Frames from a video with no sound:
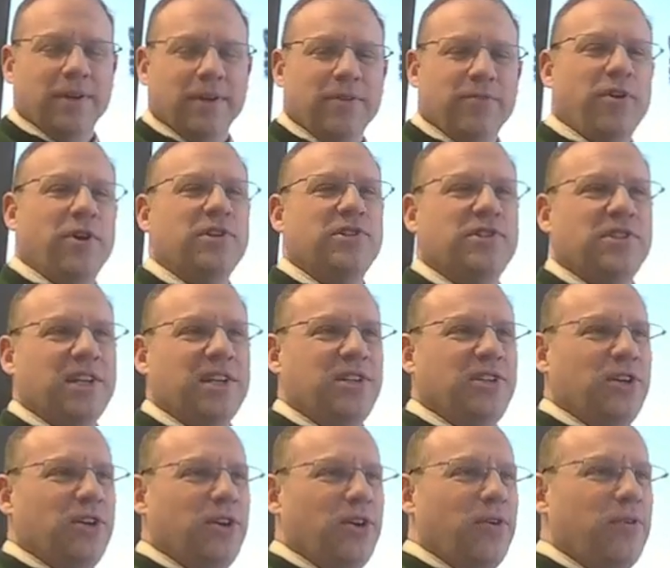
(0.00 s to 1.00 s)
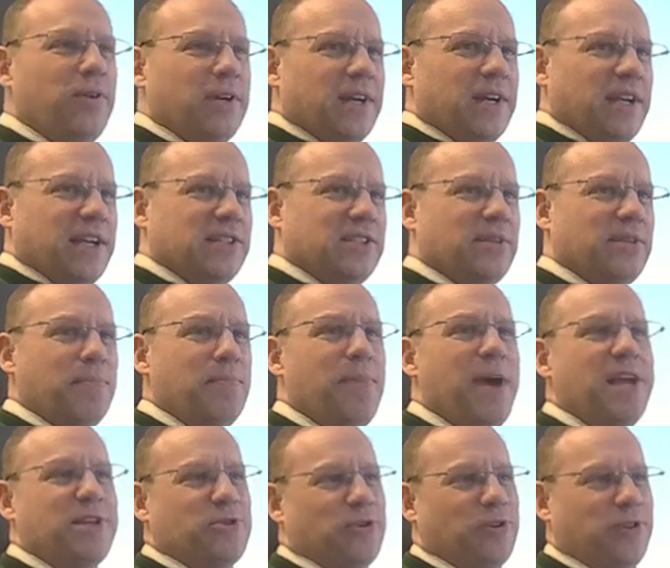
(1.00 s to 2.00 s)
first thing to do is to
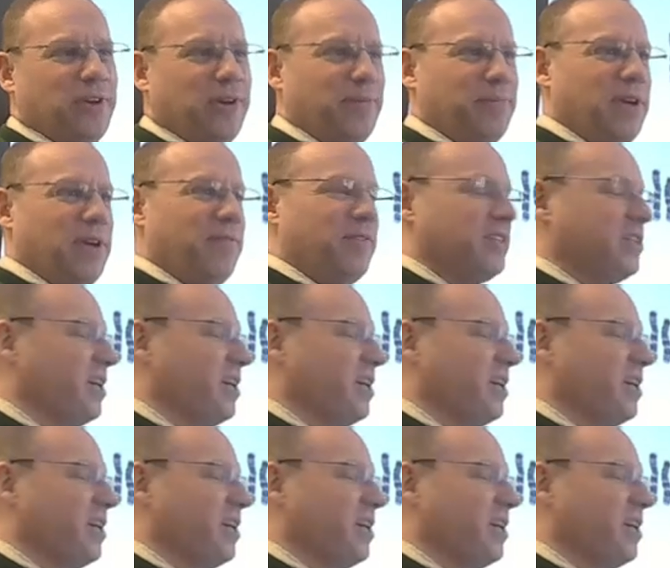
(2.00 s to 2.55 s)
measure them. You have a